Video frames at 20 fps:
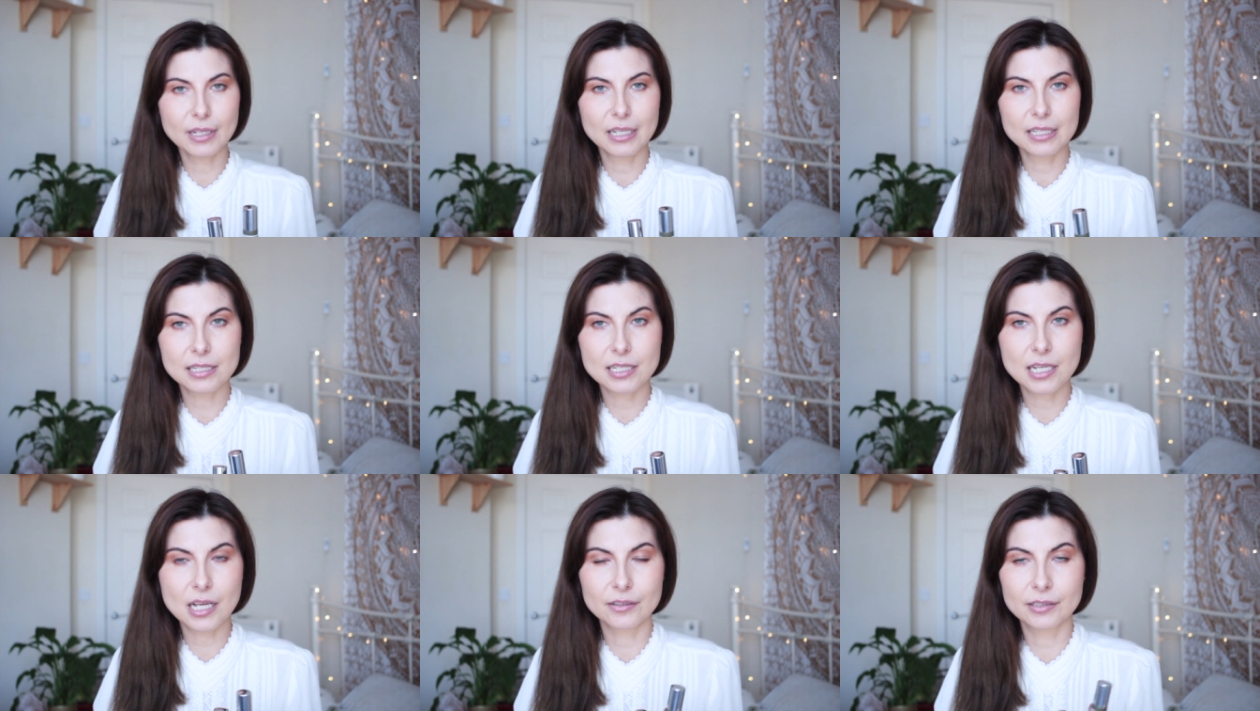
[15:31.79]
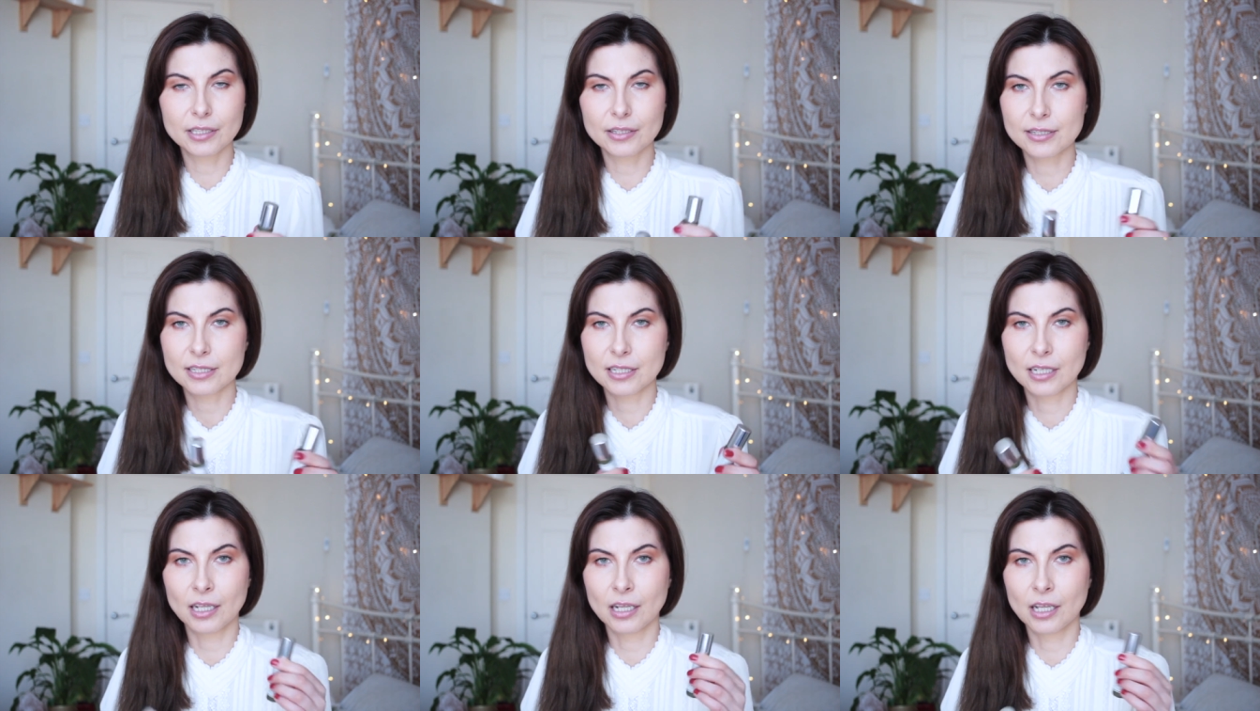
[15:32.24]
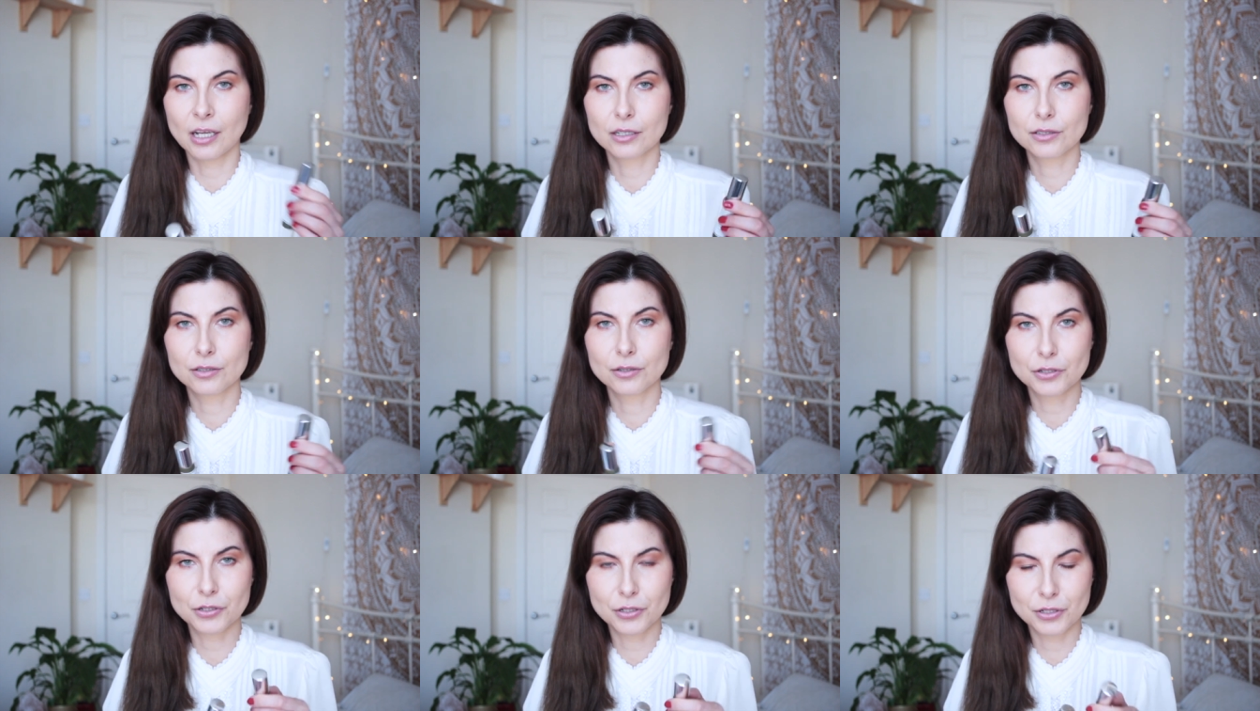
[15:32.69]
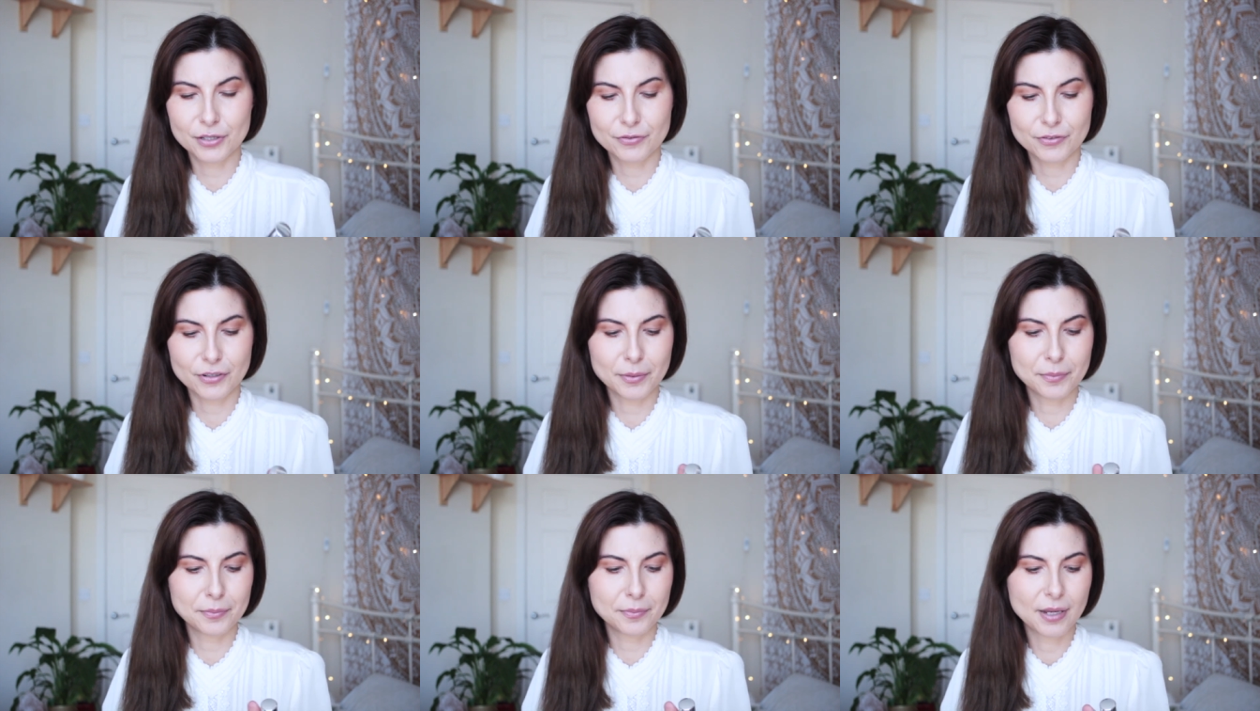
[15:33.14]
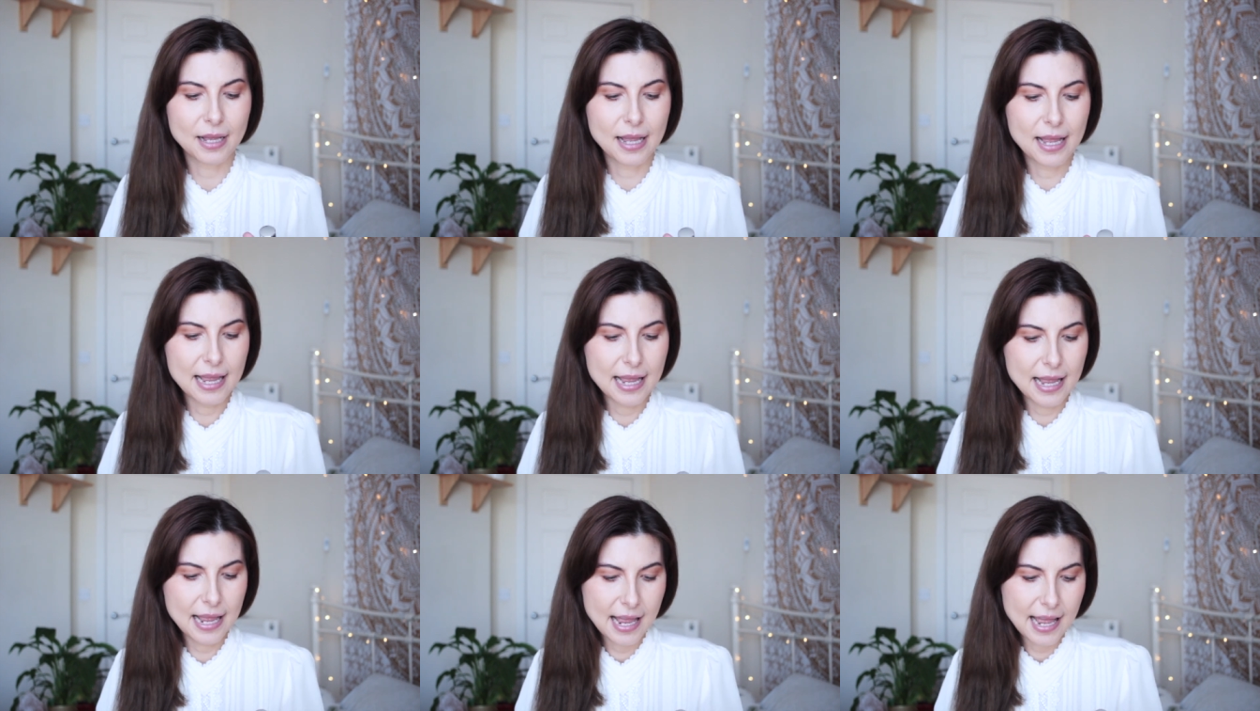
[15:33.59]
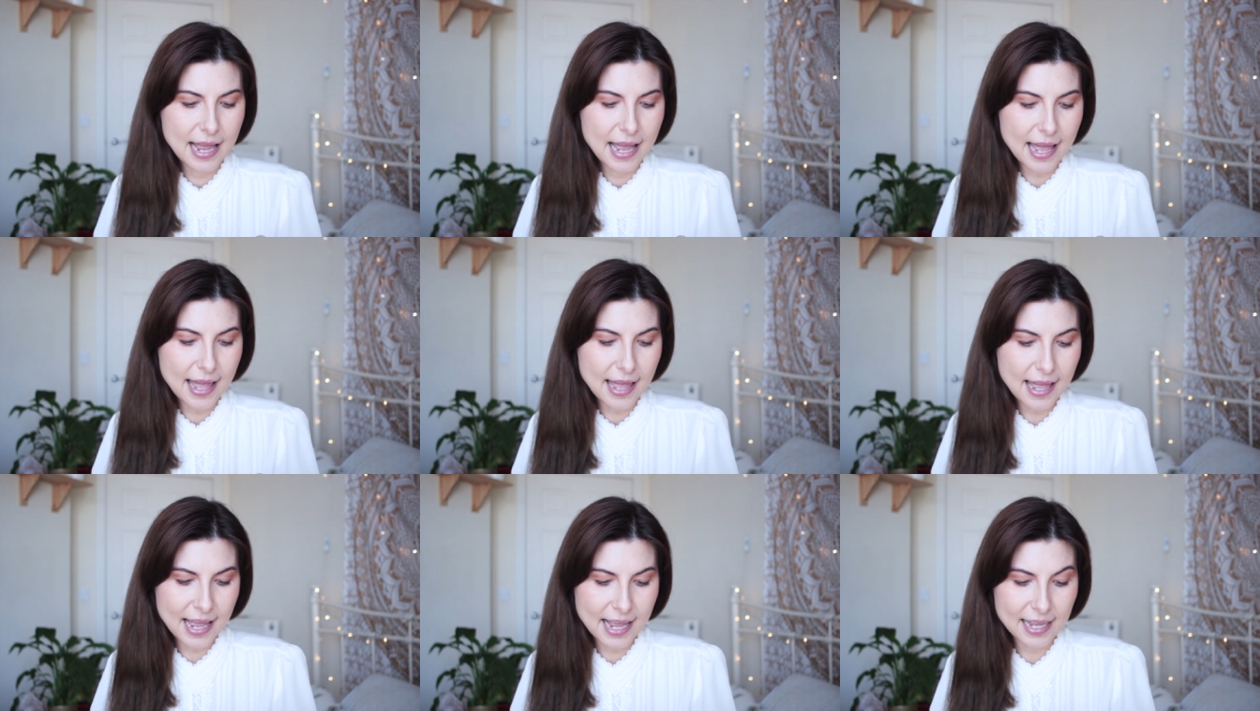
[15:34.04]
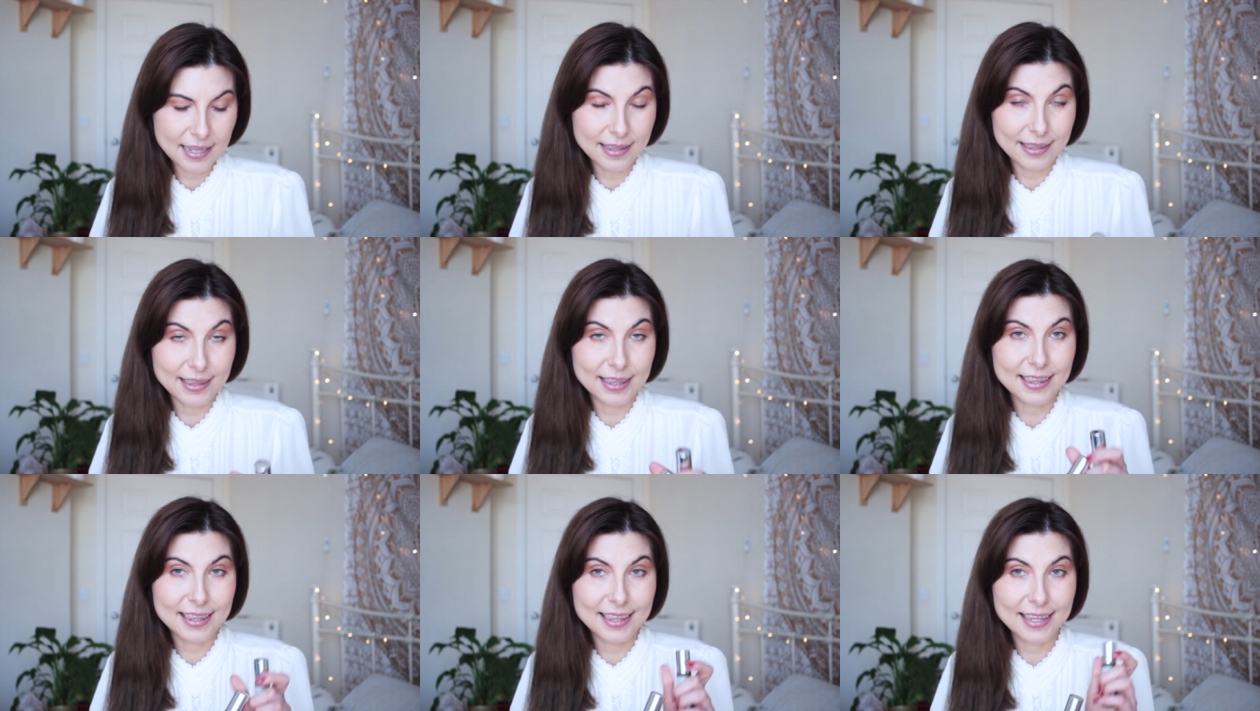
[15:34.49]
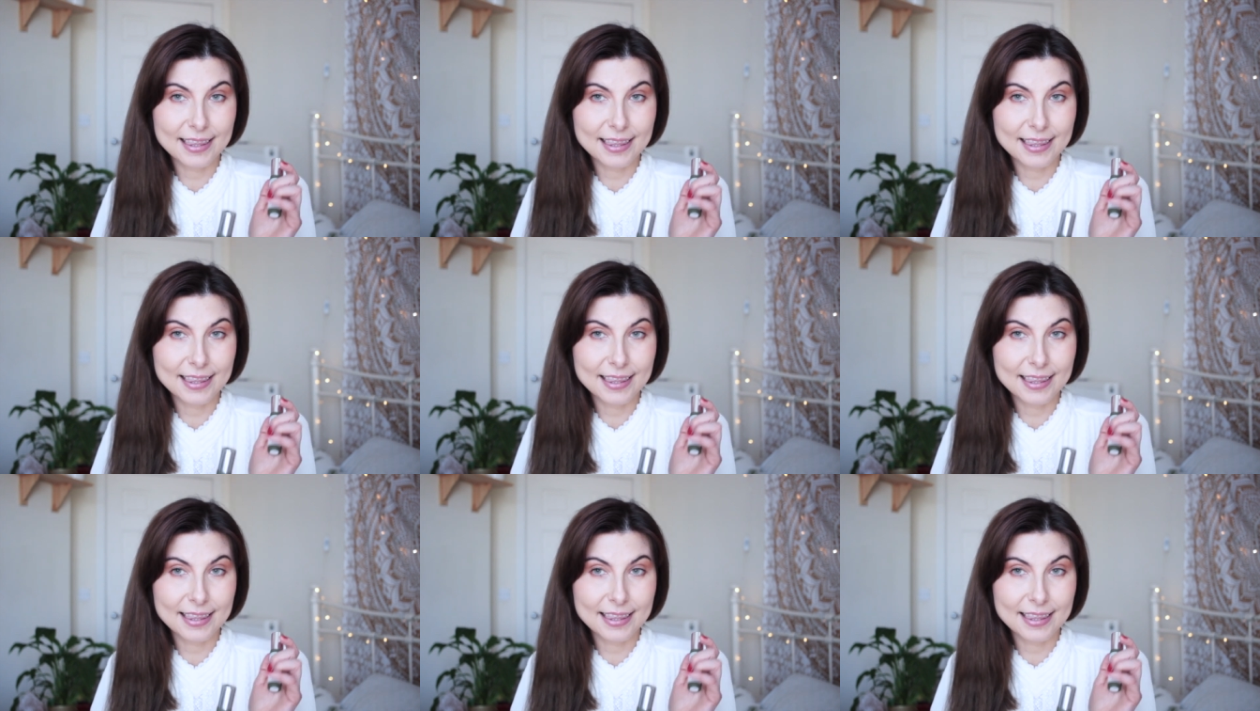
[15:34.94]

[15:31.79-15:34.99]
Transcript: So there's a lot to choose from. And